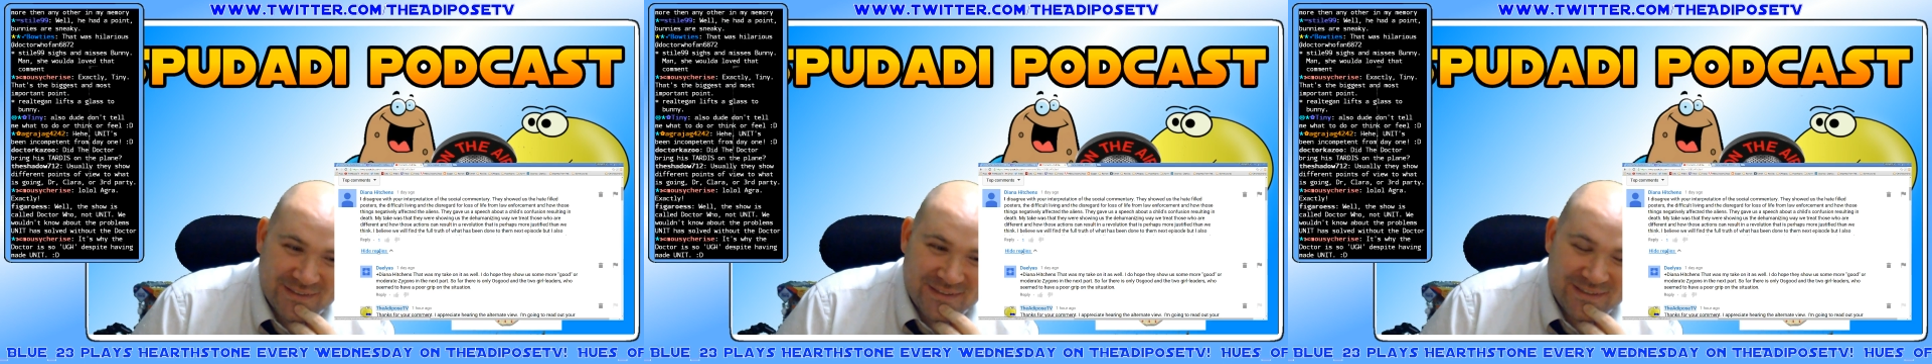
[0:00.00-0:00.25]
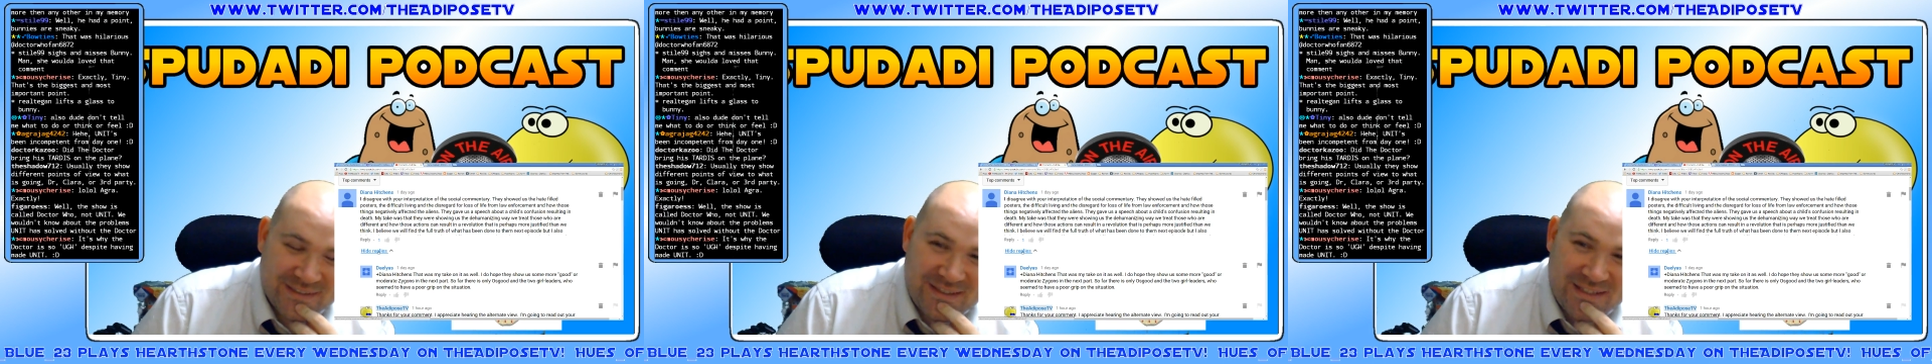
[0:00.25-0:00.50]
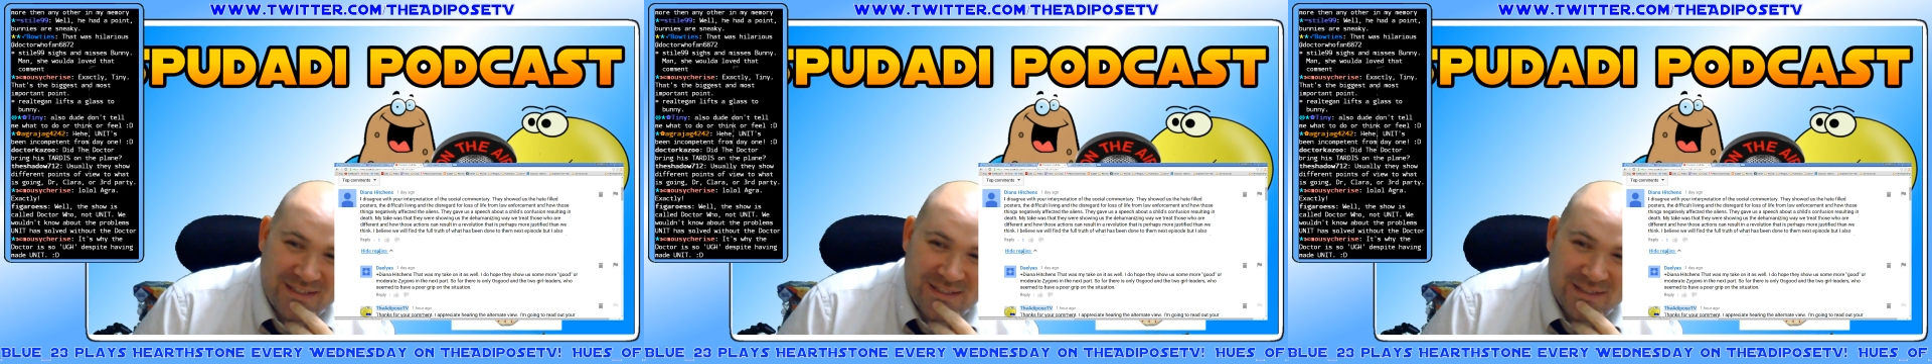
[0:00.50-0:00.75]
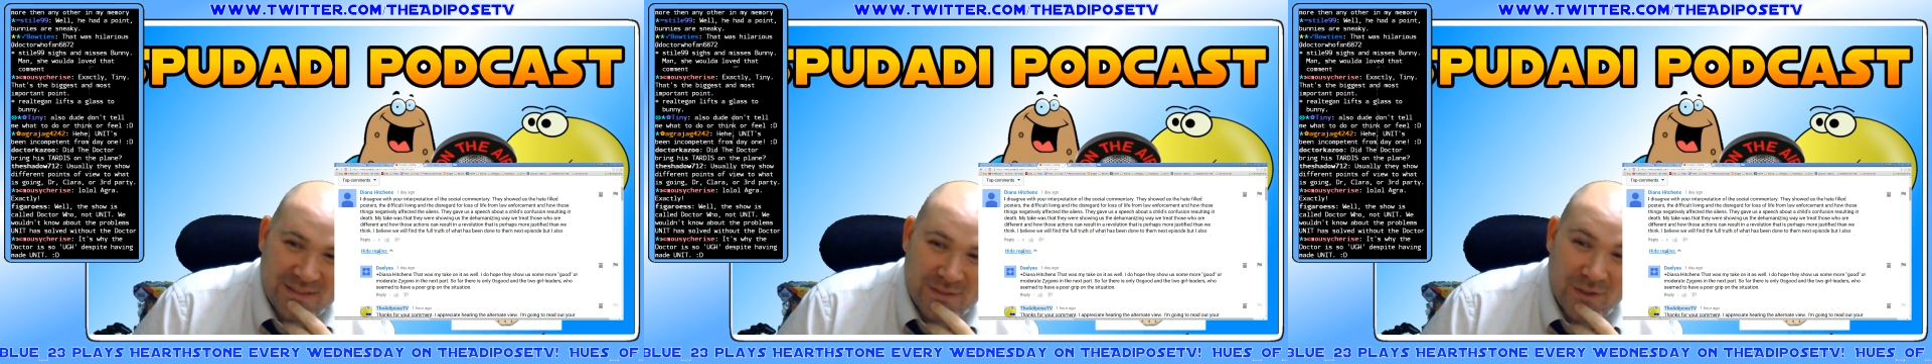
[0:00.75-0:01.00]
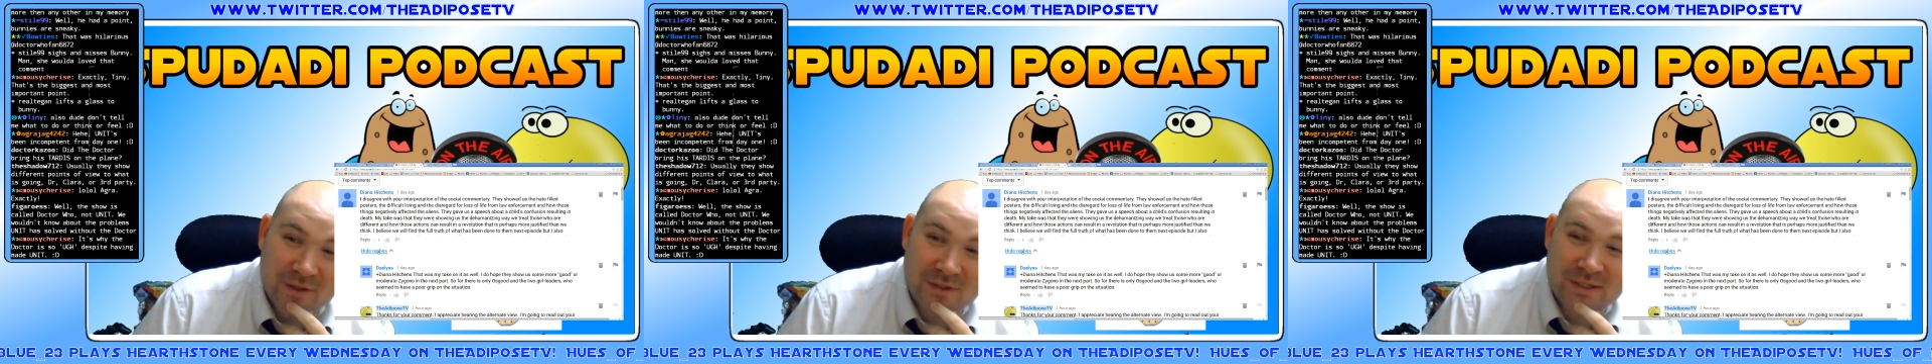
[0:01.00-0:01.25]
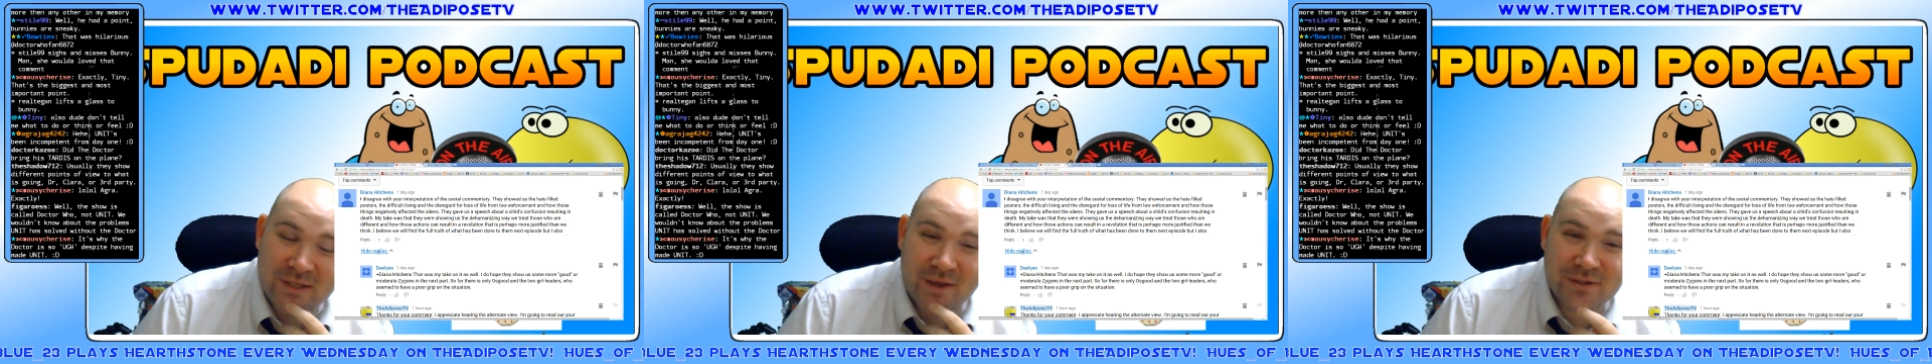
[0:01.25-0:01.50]
The
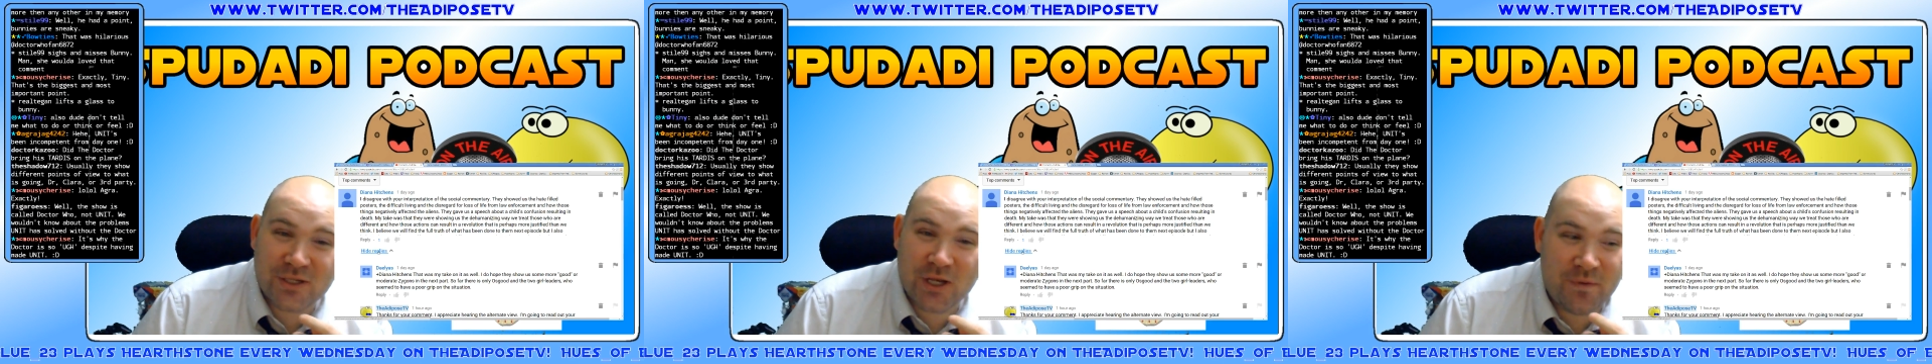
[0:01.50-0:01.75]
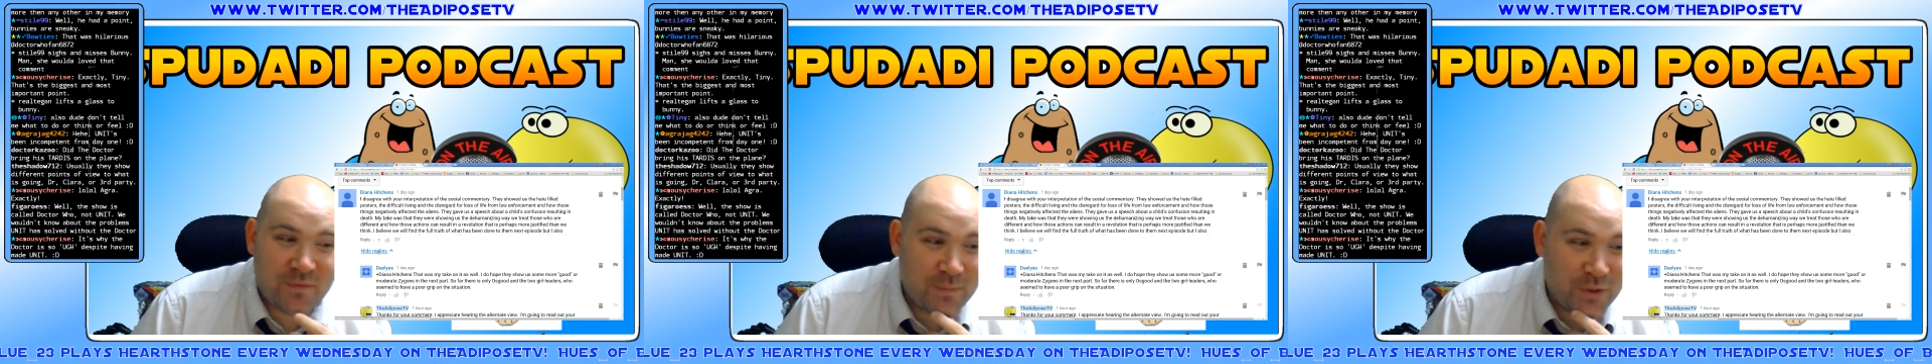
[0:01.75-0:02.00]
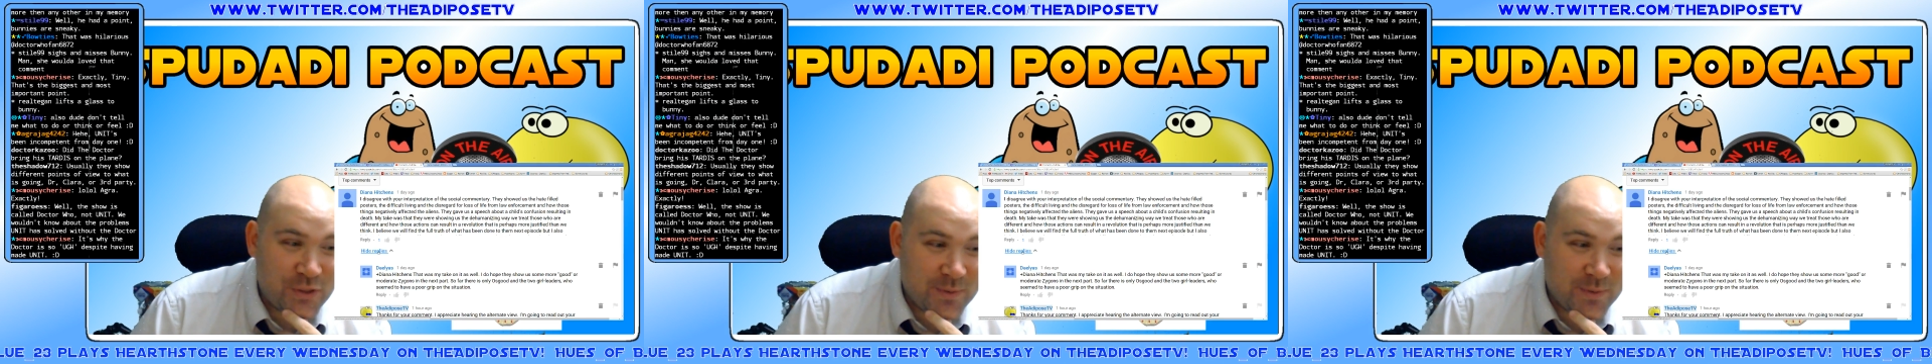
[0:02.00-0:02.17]
last comment from YouTube,